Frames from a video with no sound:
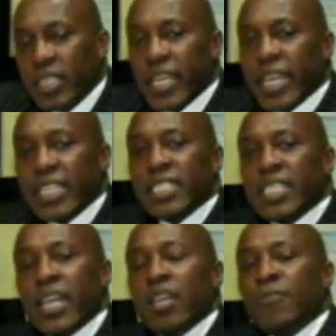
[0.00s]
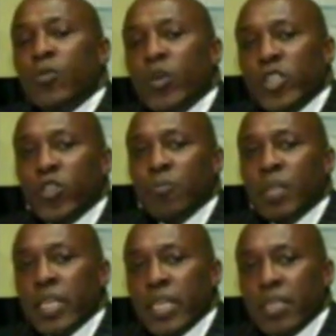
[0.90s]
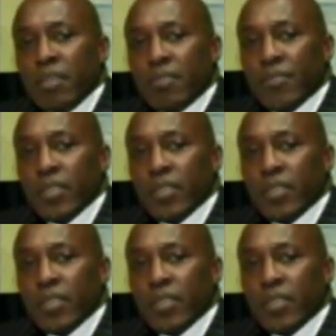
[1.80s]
Take a stand for what you believe.